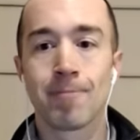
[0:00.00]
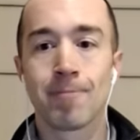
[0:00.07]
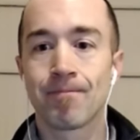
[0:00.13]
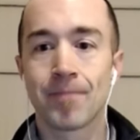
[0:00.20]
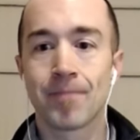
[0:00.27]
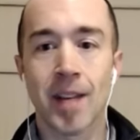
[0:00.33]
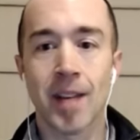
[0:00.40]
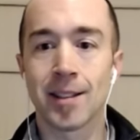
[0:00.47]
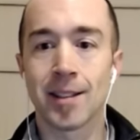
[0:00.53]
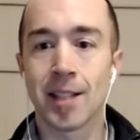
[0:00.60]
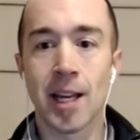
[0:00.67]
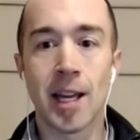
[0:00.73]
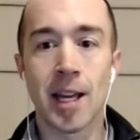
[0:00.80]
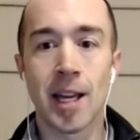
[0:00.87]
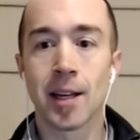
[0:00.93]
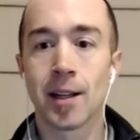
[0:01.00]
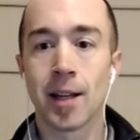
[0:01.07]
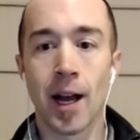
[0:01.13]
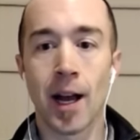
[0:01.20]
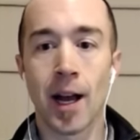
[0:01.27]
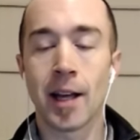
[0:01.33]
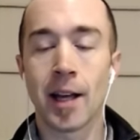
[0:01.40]
Tennessee,
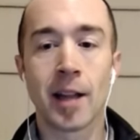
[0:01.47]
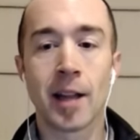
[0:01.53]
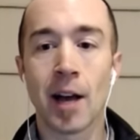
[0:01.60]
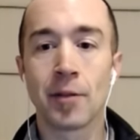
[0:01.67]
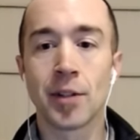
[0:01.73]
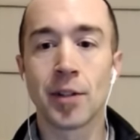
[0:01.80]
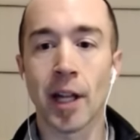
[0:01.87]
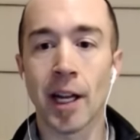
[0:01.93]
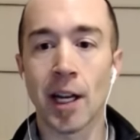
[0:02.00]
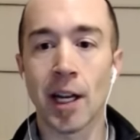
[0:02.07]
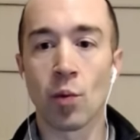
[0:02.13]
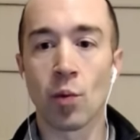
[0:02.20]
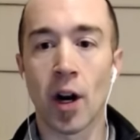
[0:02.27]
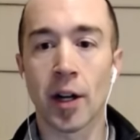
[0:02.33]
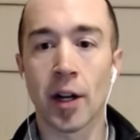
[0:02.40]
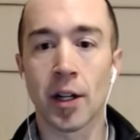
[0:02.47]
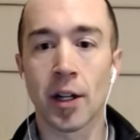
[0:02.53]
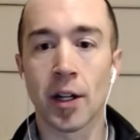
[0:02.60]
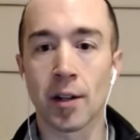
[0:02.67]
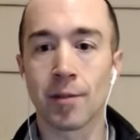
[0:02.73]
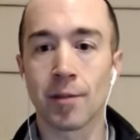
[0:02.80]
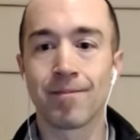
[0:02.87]
uh, I love Delanie
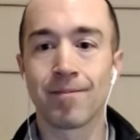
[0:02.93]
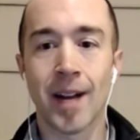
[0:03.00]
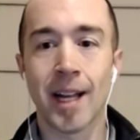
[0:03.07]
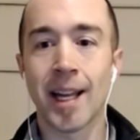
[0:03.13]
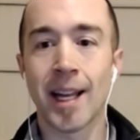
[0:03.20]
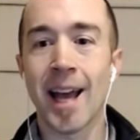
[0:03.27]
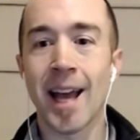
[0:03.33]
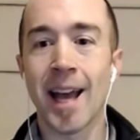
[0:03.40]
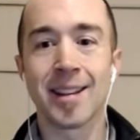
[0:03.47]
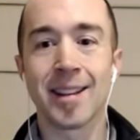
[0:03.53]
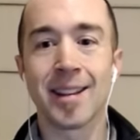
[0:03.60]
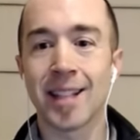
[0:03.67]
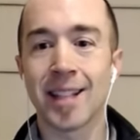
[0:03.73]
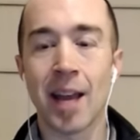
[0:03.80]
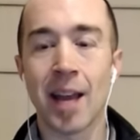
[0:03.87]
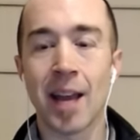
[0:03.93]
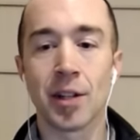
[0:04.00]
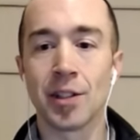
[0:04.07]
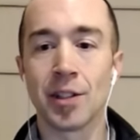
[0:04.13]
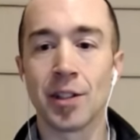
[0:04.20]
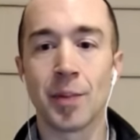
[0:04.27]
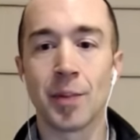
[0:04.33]
Walker. Again, this game could
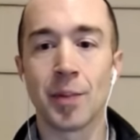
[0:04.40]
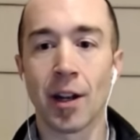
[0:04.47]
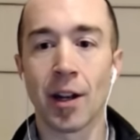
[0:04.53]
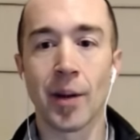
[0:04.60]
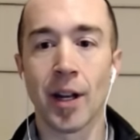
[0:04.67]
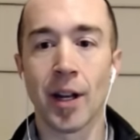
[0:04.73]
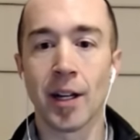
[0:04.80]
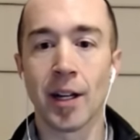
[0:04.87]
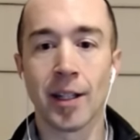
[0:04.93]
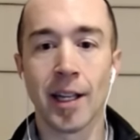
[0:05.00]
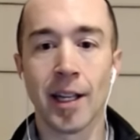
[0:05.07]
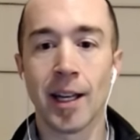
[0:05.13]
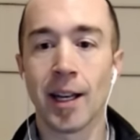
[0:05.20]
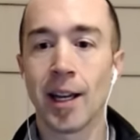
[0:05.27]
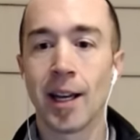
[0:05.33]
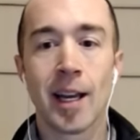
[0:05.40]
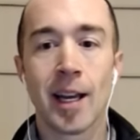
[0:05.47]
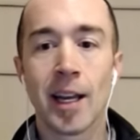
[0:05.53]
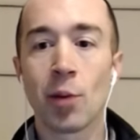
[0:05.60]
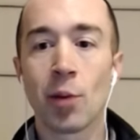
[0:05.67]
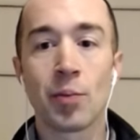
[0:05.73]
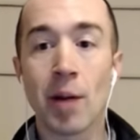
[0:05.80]
just be a little bit ugly
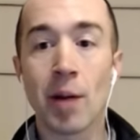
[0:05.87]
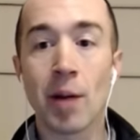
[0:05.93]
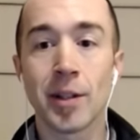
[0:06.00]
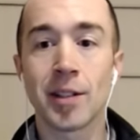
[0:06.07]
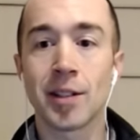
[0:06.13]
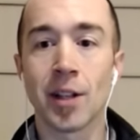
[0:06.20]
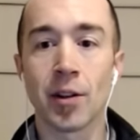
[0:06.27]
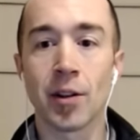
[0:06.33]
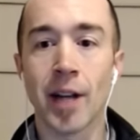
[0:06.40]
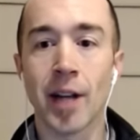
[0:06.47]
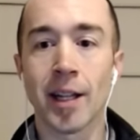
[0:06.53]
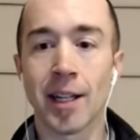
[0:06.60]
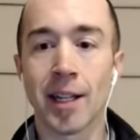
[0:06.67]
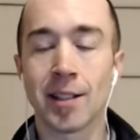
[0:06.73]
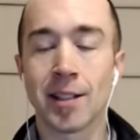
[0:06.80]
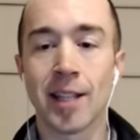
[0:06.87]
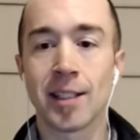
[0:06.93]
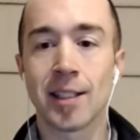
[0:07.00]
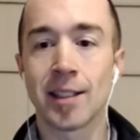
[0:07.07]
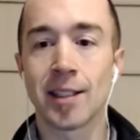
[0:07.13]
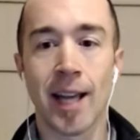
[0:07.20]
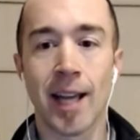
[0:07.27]
he'll probably still get like
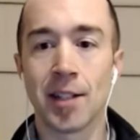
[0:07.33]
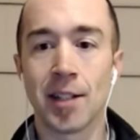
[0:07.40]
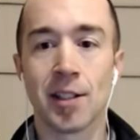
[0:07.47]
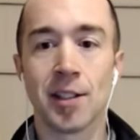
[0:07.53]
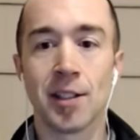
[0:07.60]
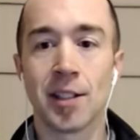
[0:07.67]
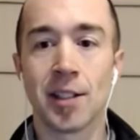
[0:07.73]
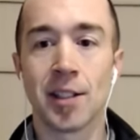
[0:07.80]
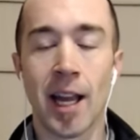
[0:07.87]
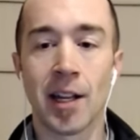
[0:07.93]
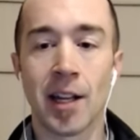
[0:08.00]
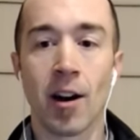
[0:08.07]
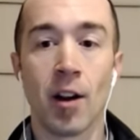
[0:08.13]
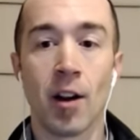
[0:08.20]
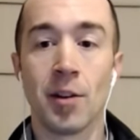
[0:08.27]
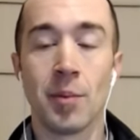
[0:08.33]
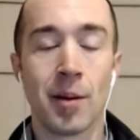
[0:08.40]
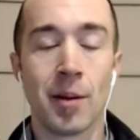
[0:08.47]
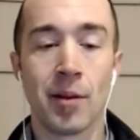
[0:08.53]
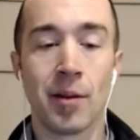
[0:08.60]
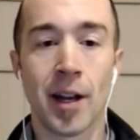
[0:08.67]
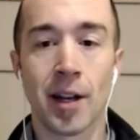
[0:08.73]
six catches, 80 yards, and
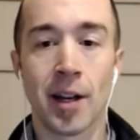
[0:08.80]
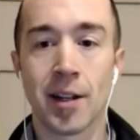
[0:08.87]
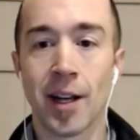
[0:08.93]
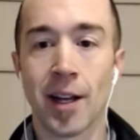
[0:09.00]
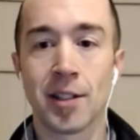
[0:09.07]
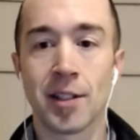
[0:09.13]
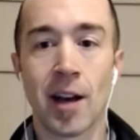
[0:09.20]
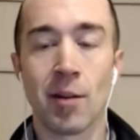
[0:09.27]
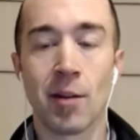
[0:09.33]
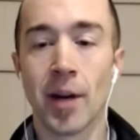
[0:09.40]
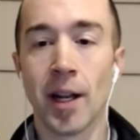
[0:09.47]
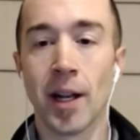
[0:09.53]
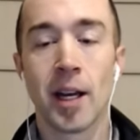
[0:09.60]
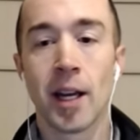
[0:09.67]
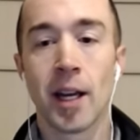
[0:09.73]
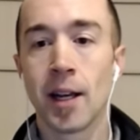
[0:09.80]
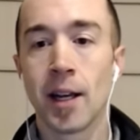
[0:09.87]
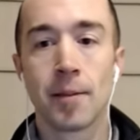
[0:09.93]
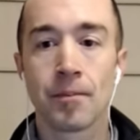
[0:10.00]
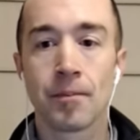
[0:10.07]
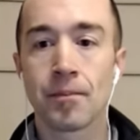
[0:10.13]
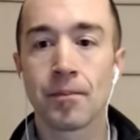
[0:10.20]
maybe find a touchdown. But
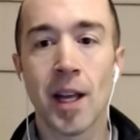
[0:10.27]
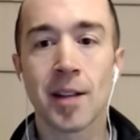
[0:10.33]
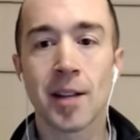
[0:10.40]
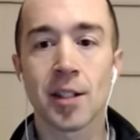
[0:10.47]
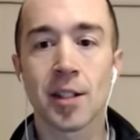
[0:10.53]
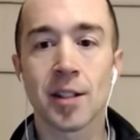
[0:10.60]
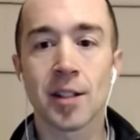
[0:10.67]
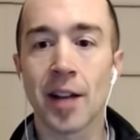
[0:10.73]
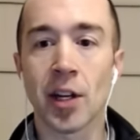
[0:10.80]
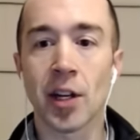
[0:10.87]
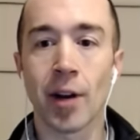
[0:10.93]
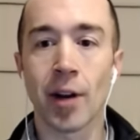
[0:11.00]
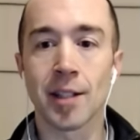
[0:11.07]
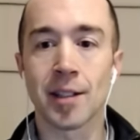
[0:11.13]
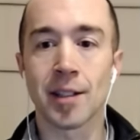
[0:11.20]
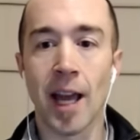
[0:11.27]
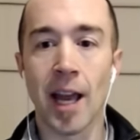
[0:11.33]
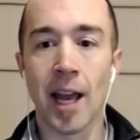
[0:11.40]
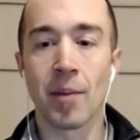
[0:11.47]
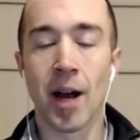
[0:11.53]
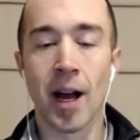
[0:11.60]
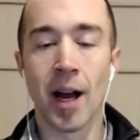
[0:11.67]
it's just not the greatest
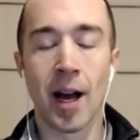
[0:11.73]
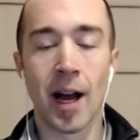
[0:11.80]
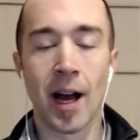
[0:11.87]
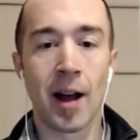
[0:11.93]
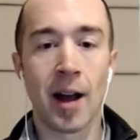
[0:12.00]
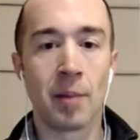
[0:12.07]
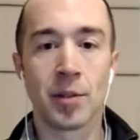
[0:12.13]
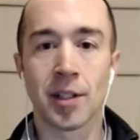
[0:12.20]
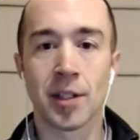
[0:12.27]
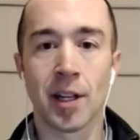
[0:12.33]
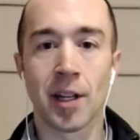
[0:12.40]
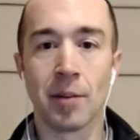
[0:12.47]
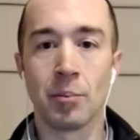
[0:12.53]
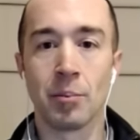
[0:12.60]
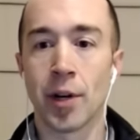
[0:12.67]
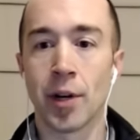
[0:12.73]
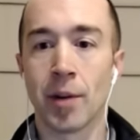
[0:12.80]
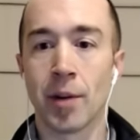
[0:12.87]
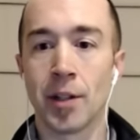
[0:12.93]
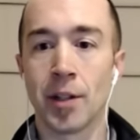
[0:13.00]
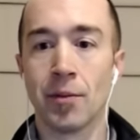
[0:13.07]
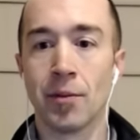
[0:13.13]
game. Uh, I, I'm just going to pretty
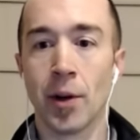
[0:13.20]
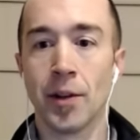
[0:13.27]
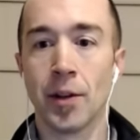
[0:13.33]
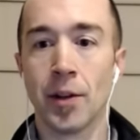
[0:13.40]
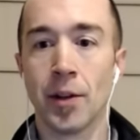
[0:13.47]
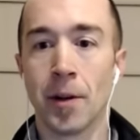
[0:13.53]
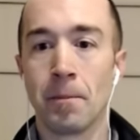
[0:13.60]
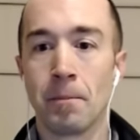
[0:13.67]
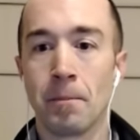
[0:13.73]
much avoid this one.